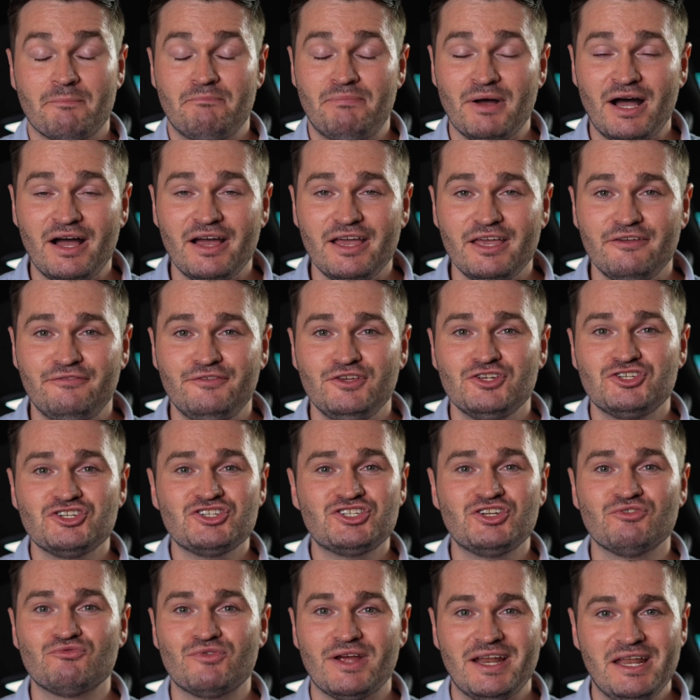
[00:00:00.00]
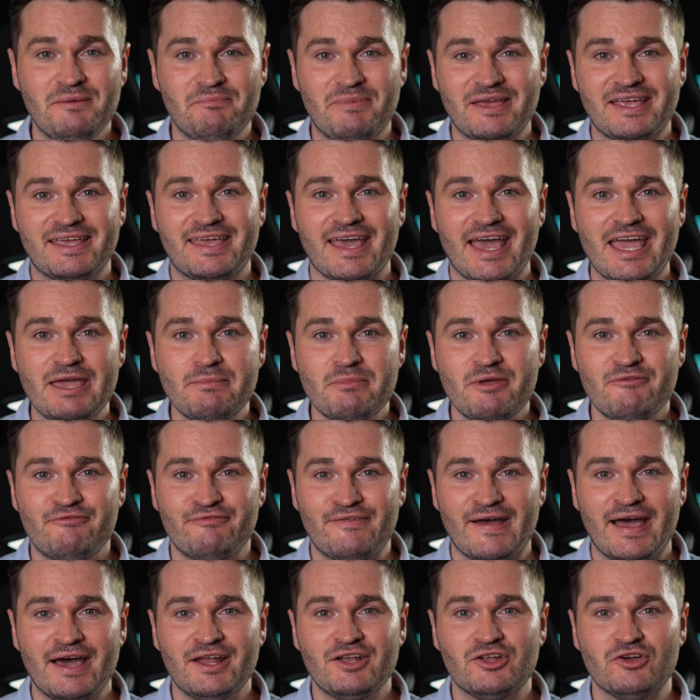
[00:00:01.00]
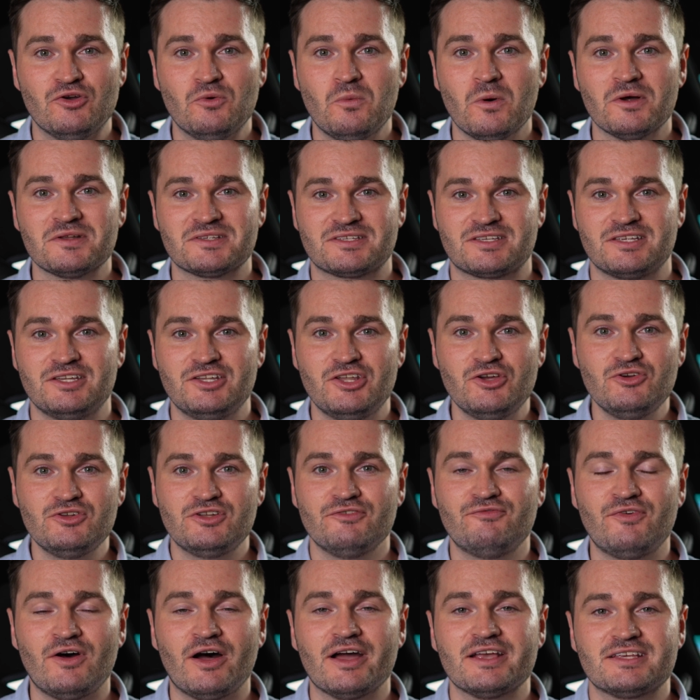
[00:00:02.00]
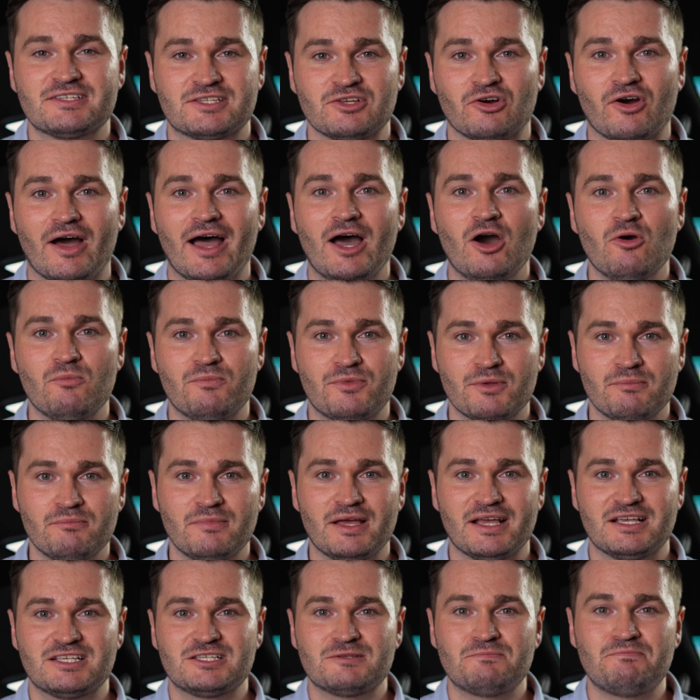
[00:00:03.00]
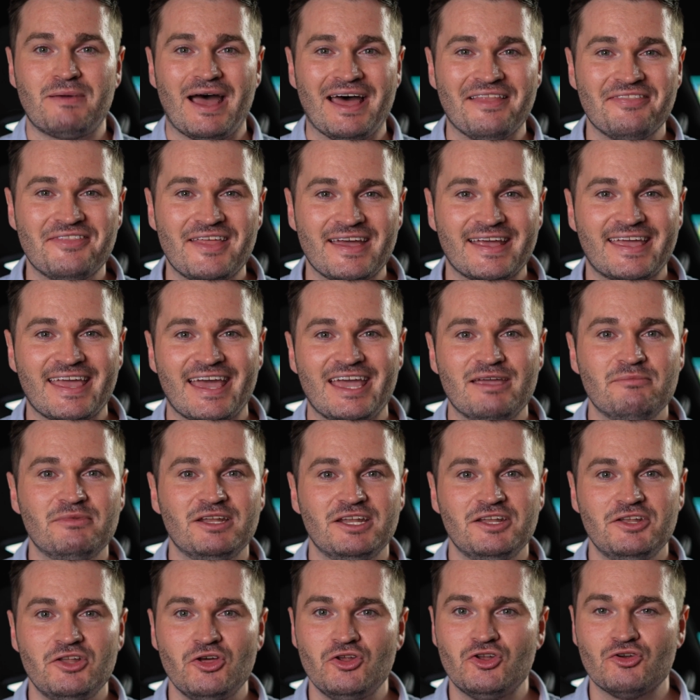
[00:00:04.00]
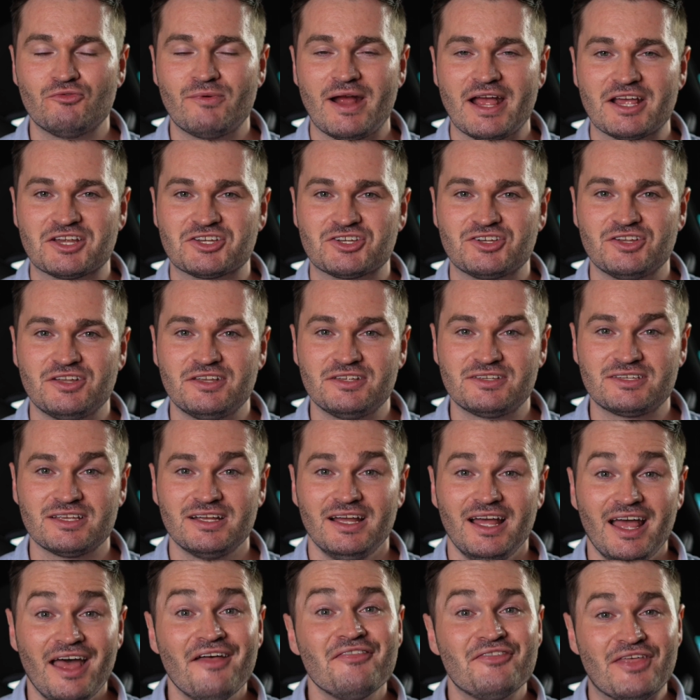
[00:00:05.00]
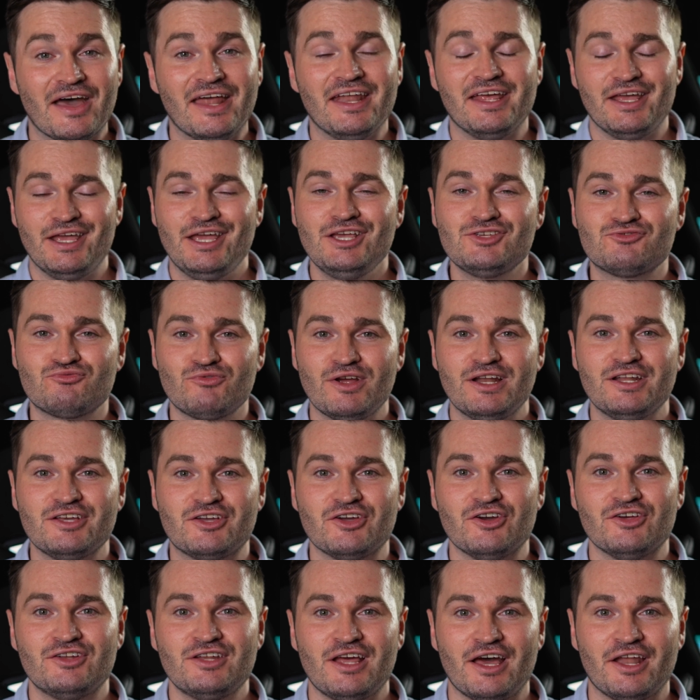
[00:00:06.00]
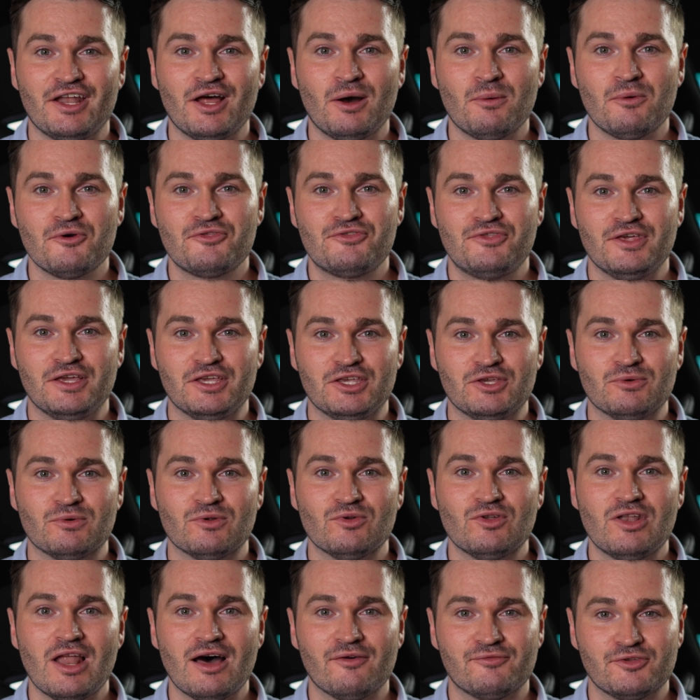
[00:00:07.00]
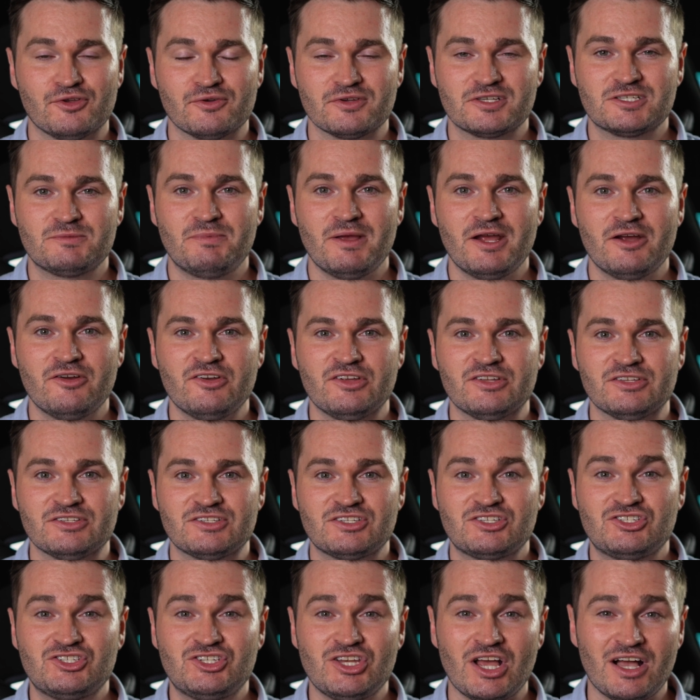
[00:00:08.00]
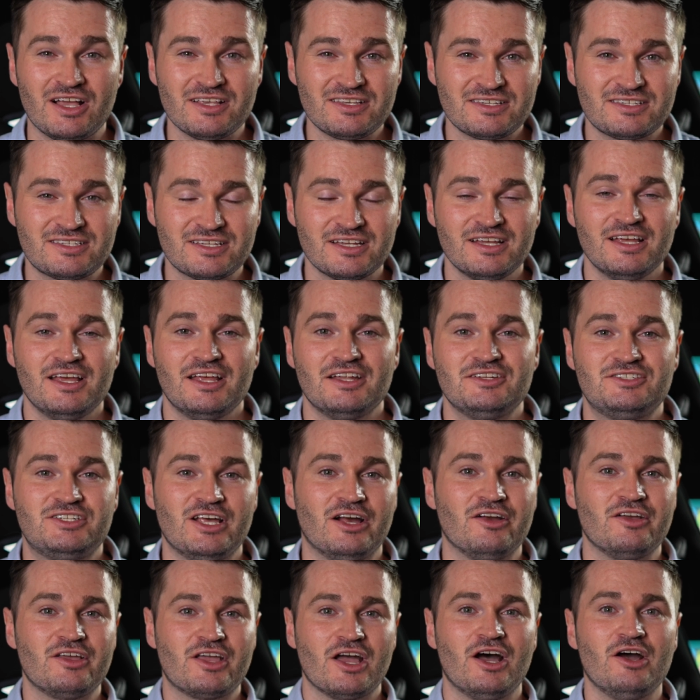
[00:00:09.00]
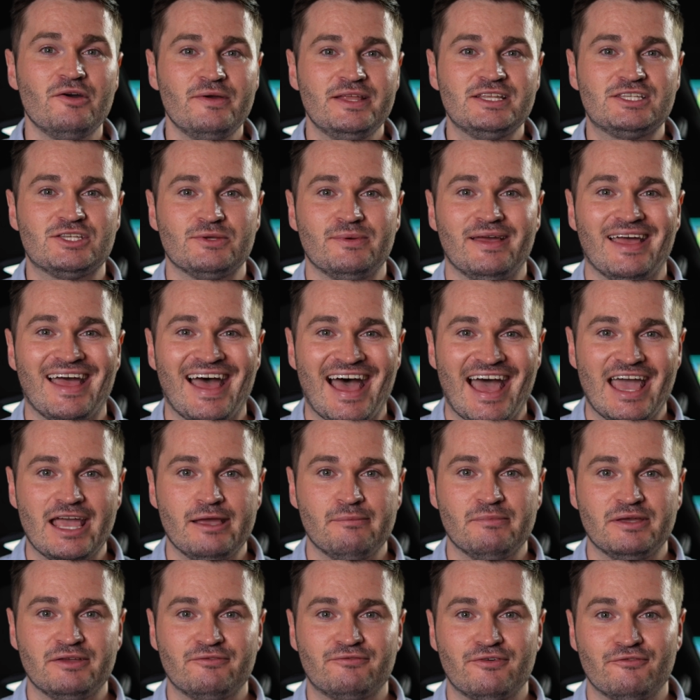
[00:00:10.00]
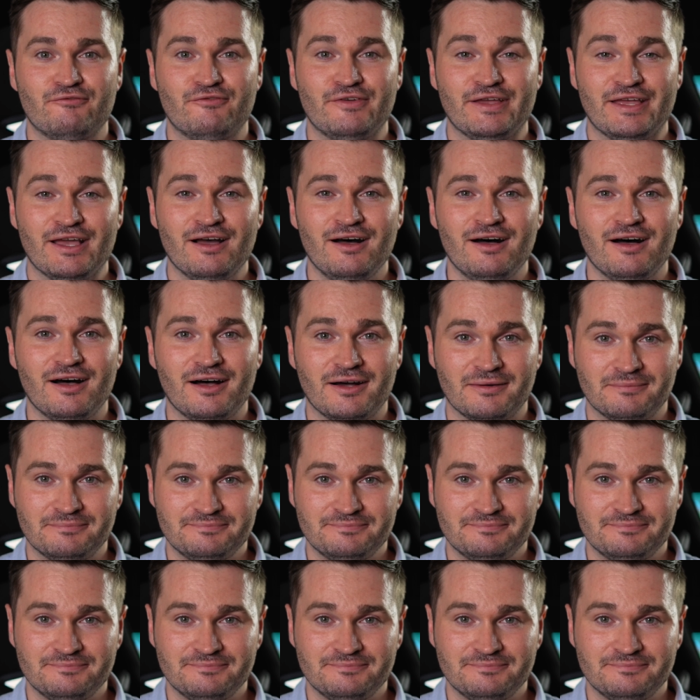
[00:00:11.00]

But if you're just a really big gaming fan who wants a new device that will help them expand their gaming in new directions, then it is really good and I will think you will love your experience. Just don't go into it aiming for VR.